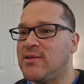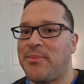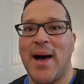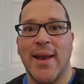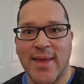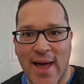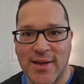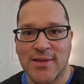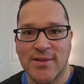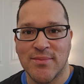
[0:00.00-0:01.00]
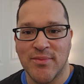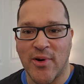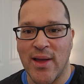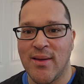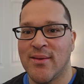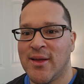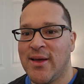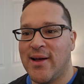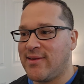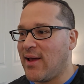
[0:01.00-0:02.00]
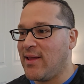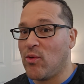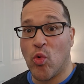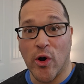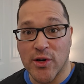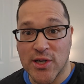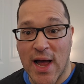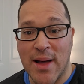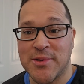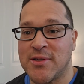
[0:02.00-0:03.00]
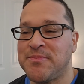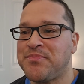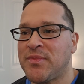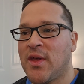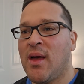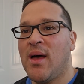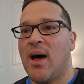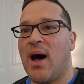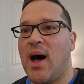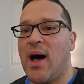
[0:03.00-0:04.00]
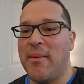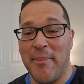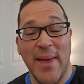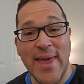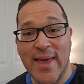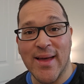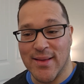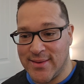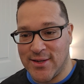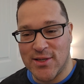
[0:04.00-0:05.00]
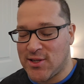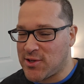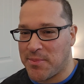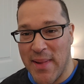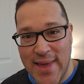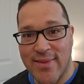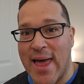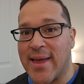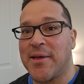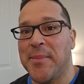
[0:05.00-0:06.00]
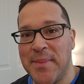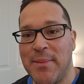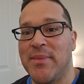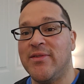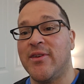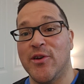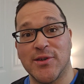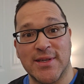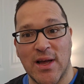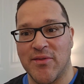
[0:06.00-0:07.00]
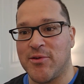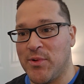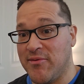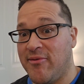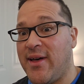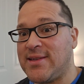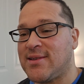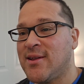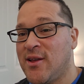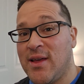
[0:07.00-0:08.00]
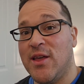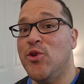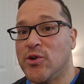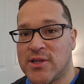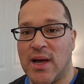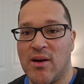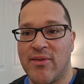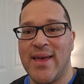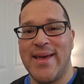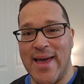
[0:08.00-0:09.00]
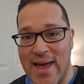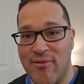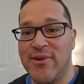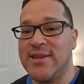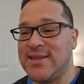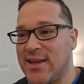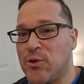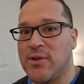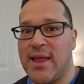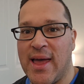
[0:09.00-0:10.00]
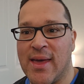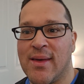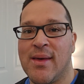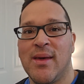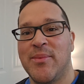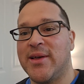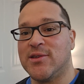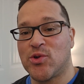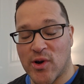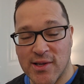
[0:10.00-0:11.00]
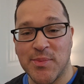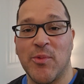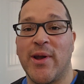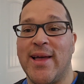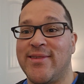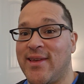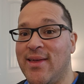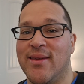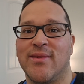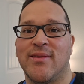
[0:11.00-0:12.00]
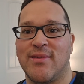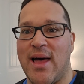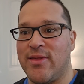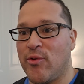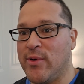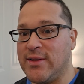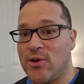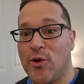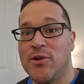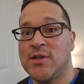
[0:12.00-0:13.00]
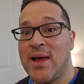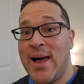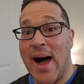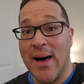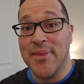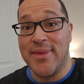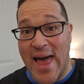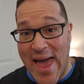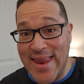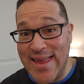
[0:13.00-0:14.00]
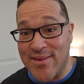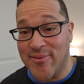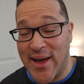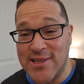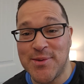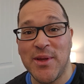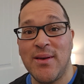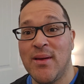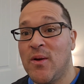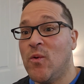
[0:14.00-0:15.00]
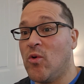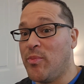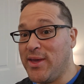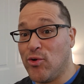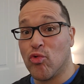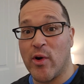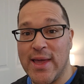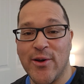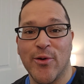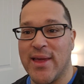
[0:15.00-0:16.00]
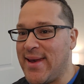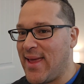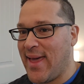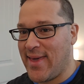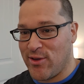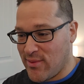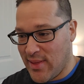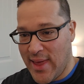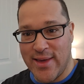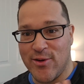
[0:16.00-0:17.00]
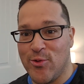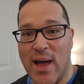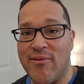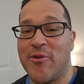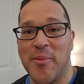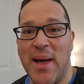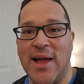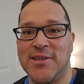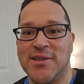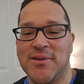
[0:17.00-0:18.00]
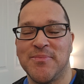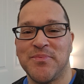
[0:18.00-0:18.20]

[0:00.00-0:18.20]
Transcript: to podcasts, right? Attending workshops, make that commitment to yourself to invest in yourself every single day. Because trust me when I say this, is that the returns on that investment will be greater than you ever imagined.